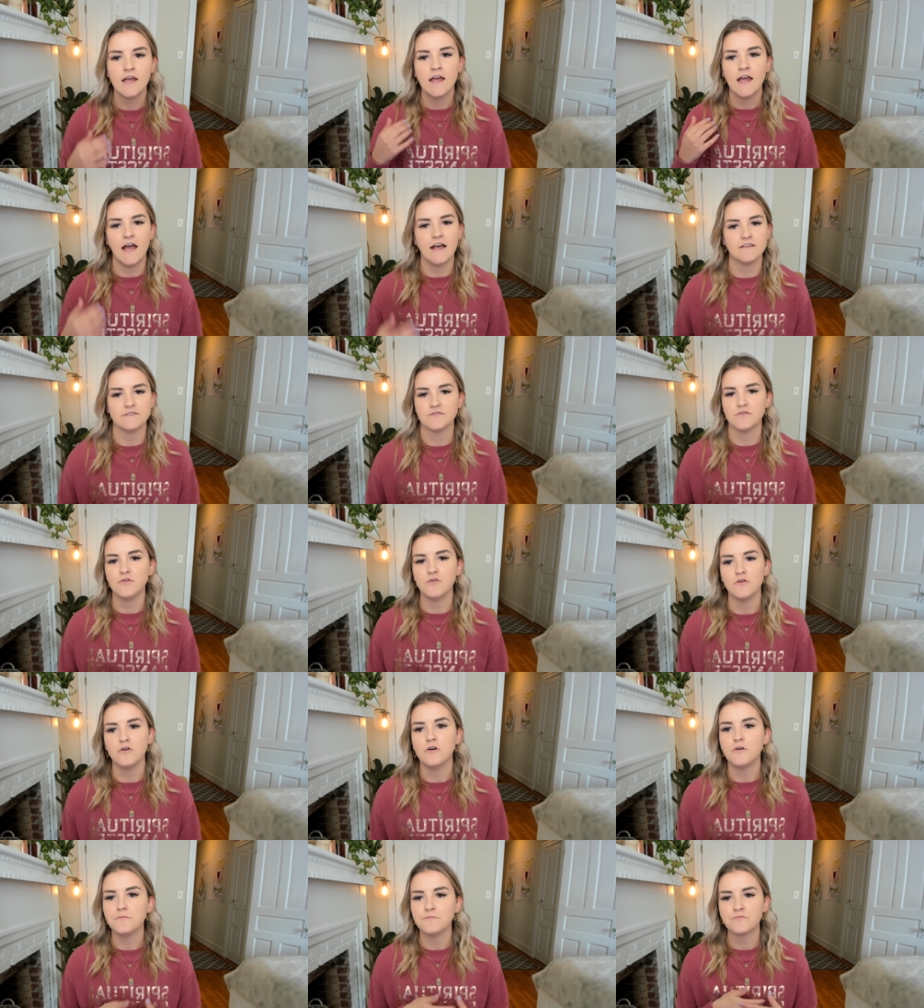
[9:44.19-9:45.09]
as a
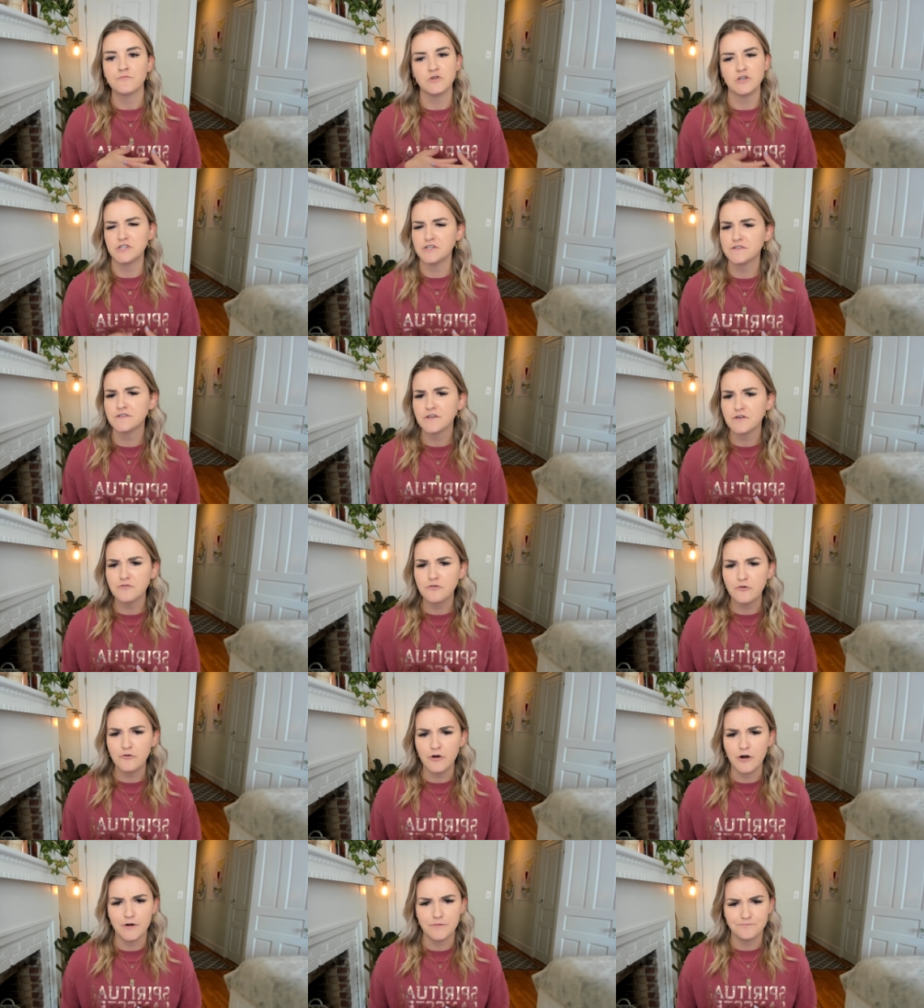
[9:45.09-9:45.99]
whole which is so
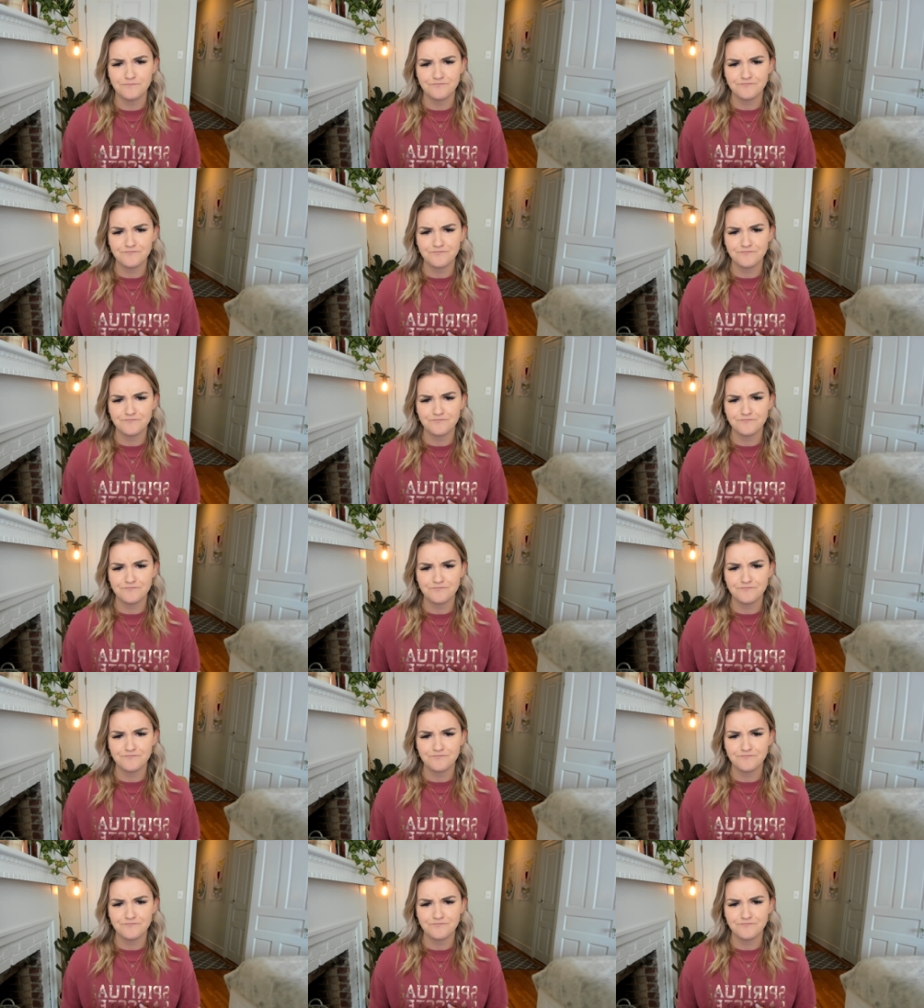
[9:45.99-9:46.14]
cool